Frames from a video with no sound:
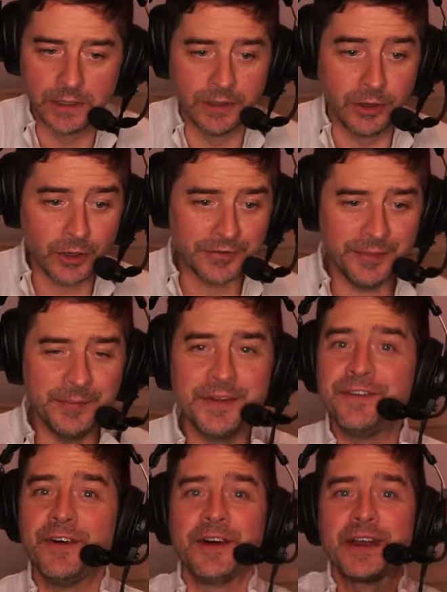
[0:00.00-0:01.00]
Look at them, they're
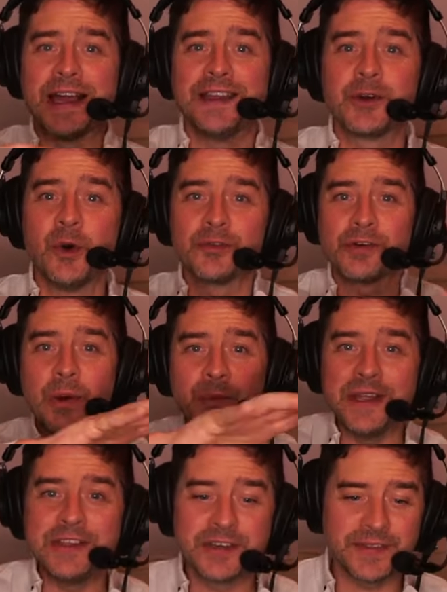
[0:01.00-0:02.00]
fucking kind of going round
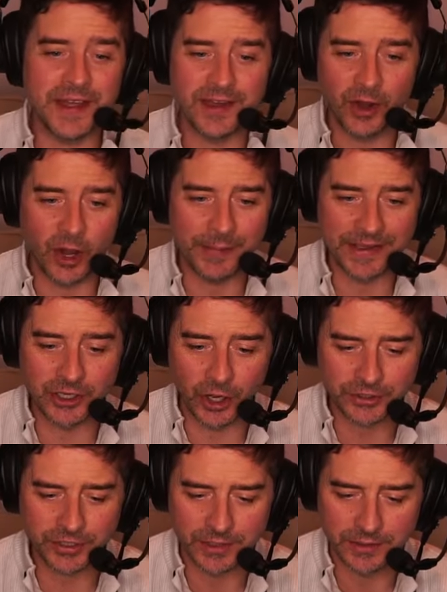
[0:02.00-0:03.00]
each other. Oh my
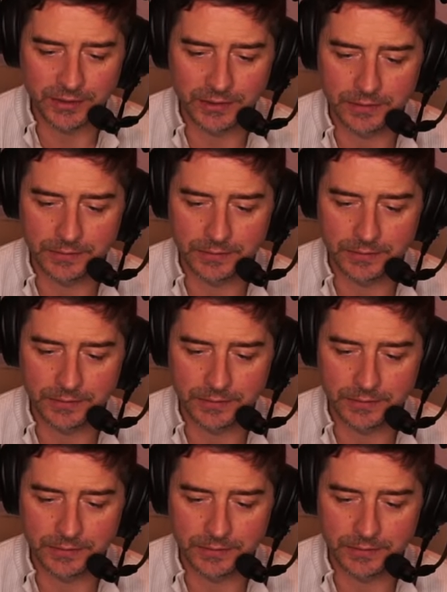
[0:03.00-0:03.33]
god. I